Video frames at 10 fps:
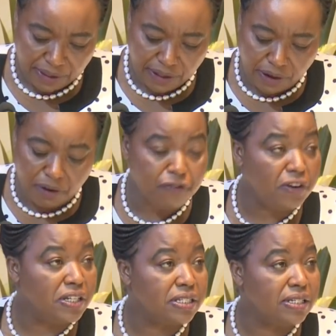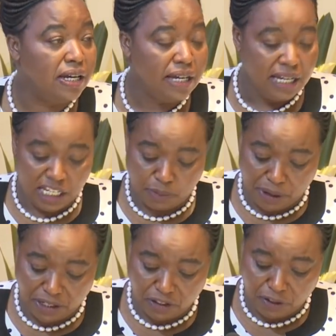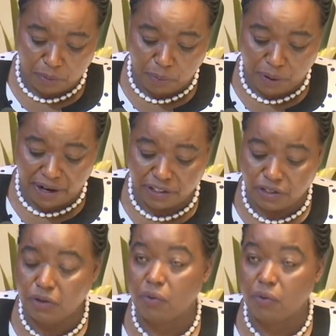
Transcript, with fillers: The conference is part of the preparatory